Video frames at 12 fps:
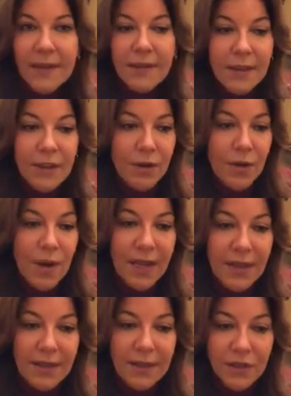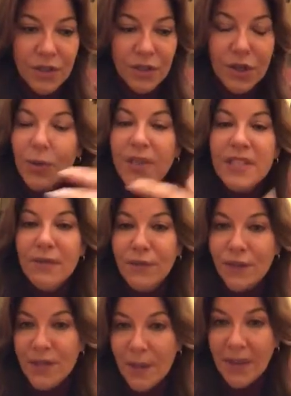you know, there's just no reason for
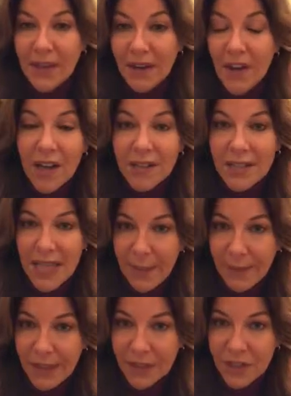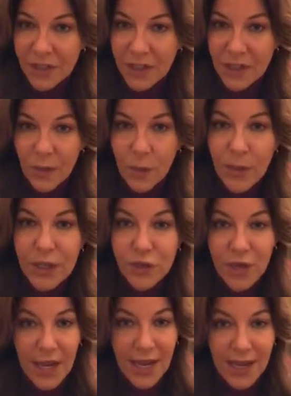something to cost that much. we
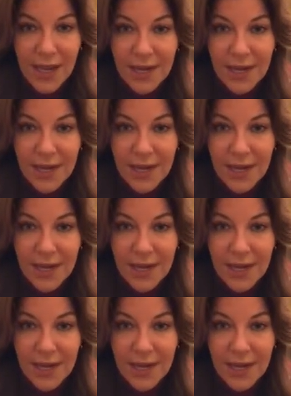try.